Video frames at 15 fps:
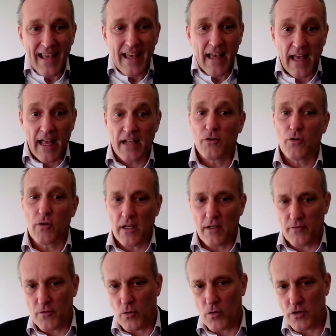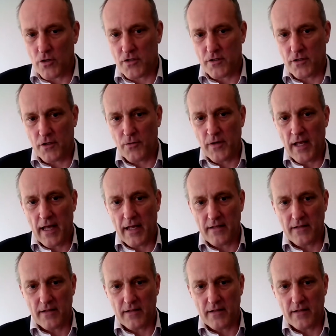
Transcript: and you can of course create